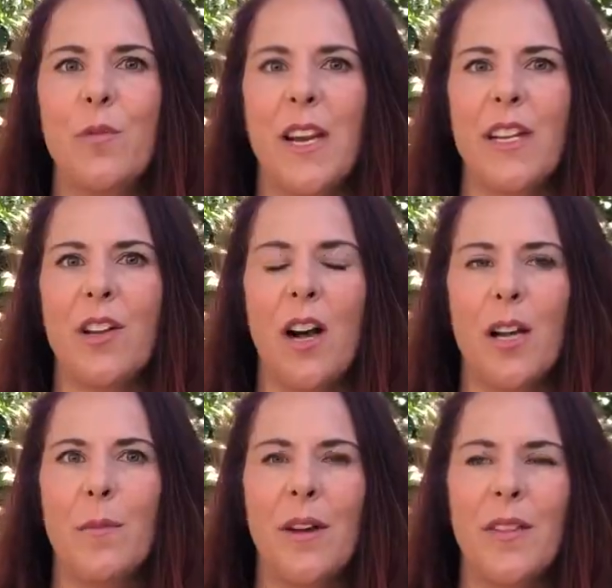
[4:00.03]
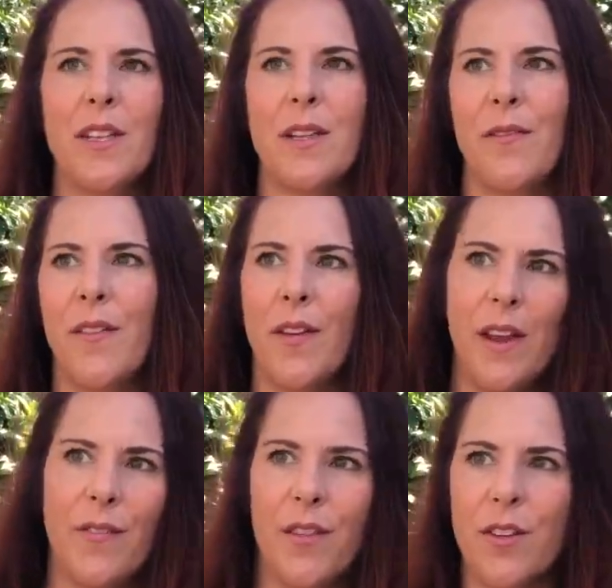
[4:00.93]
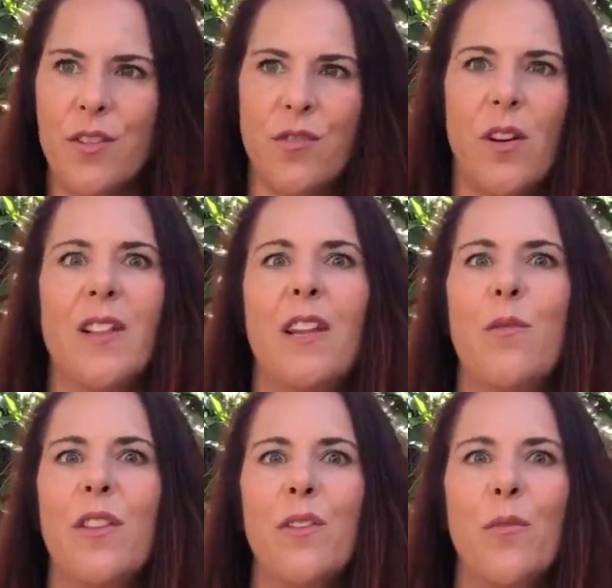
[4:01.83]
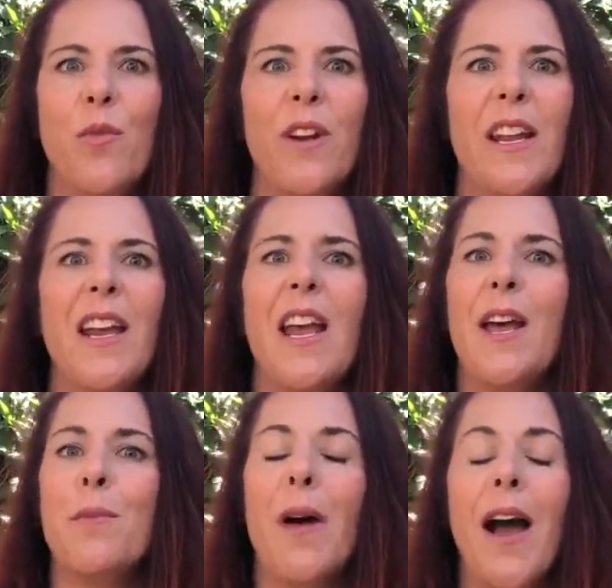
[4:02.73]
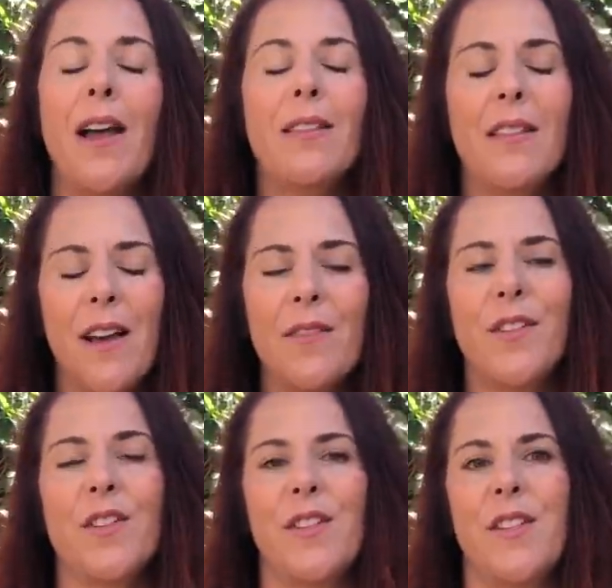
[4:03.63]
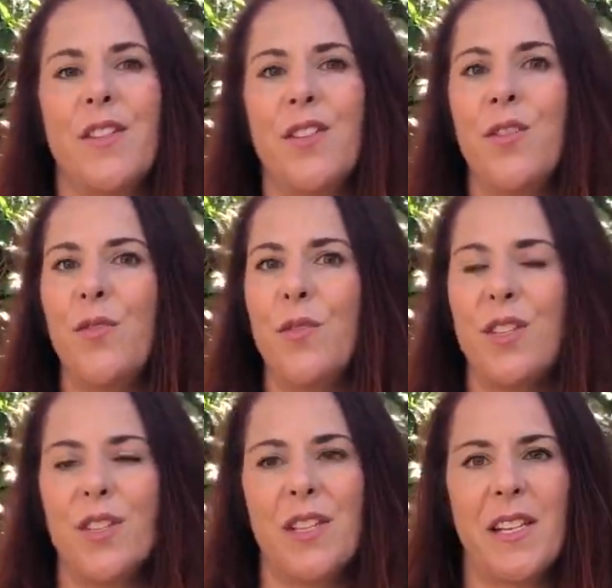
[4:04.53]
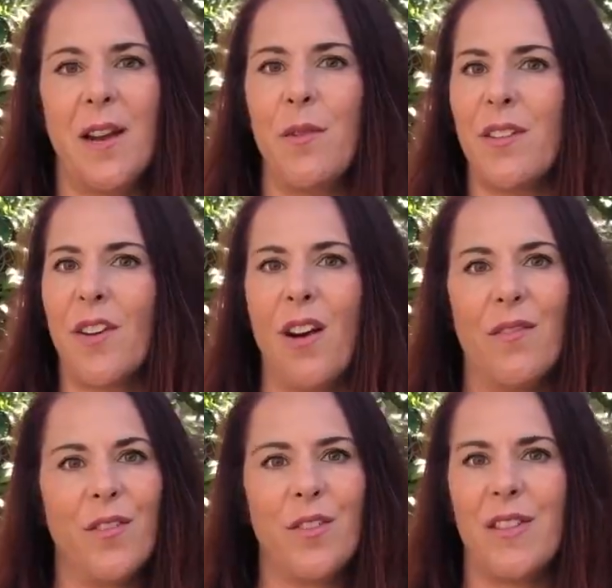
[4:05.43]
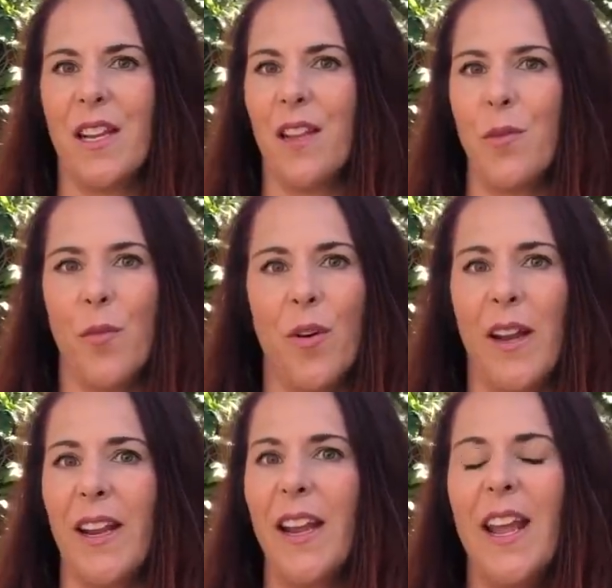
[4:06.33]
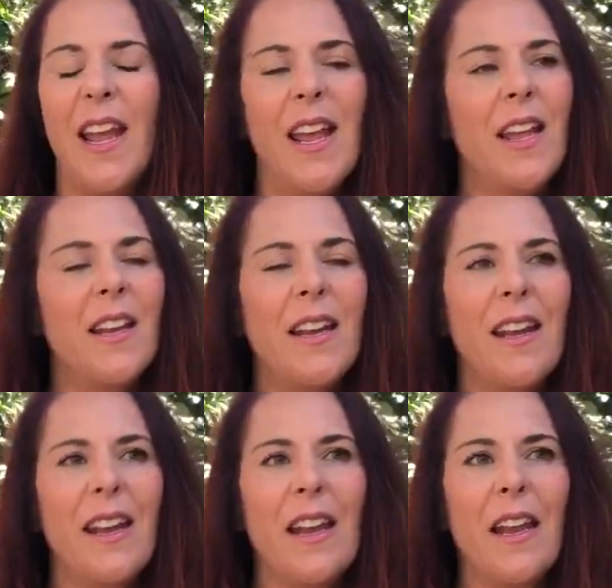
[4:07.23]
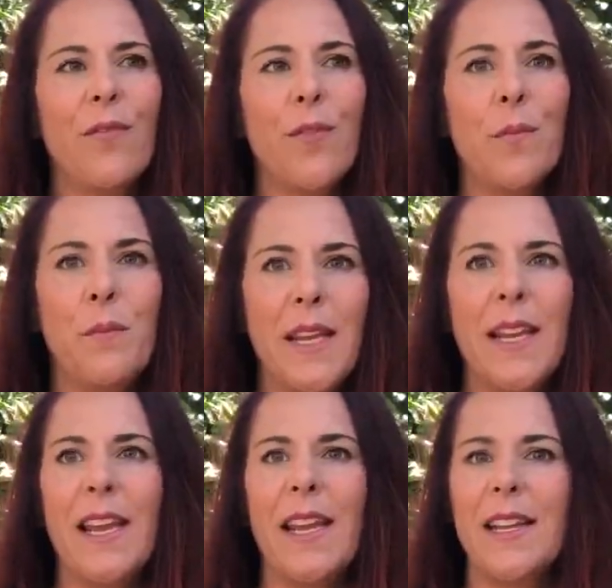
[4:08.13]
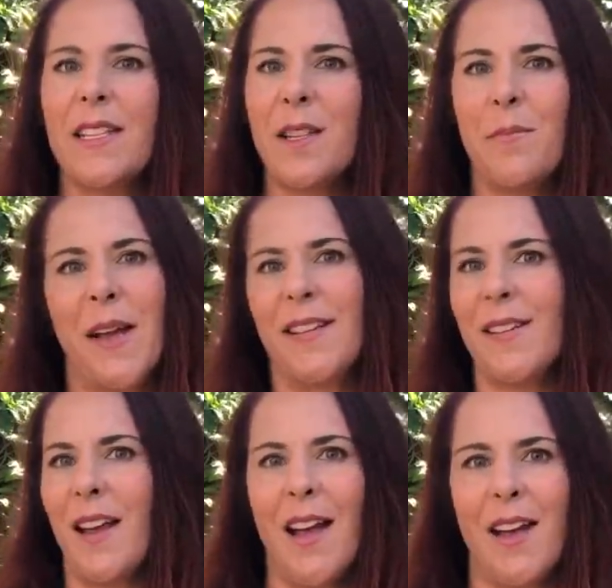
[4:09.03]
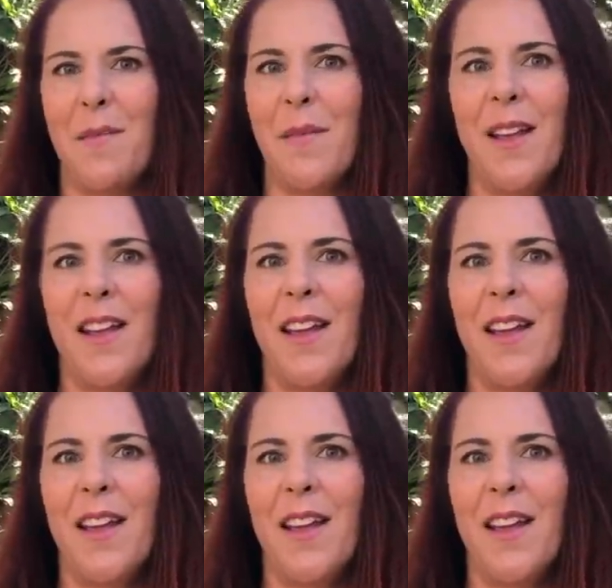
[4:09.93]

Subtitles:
when I talk about this, if they're struggling with the morning, but I love to just get with God first thing in the morning. For me, it is the best time